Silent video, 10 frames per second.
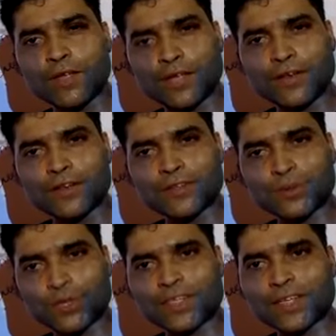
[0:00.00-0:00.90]
in
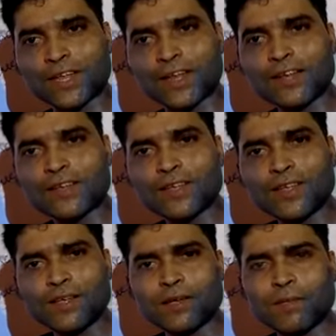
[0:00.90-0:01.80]
Suez Canal,
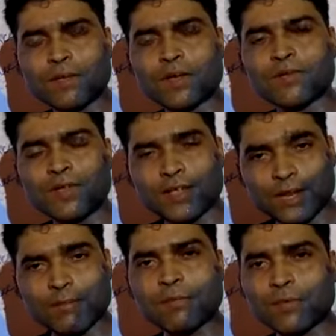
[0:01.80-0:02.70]
but
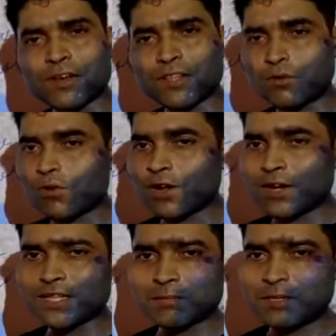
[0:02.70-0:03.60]
remember the world
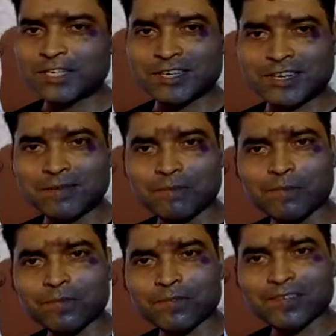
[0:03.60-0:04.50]
is a mystery,
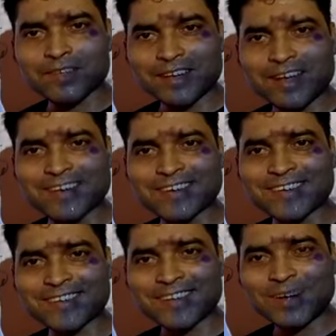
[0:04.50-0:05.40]
right?
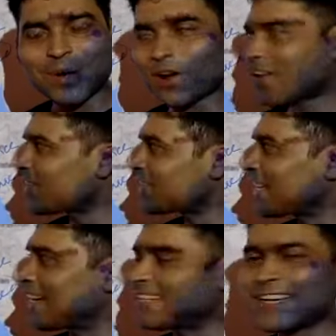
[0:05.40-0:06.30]
God has
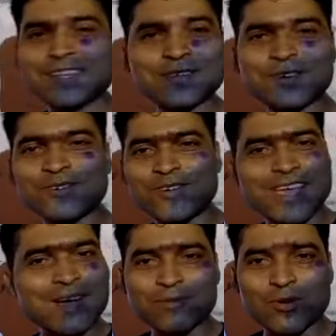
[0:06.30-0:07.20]
created, so we
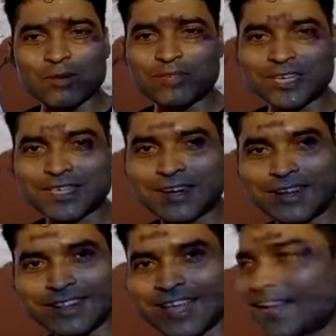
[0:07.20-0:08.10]
have no objection
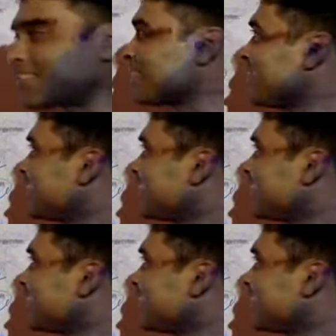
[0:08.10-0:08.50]
in that.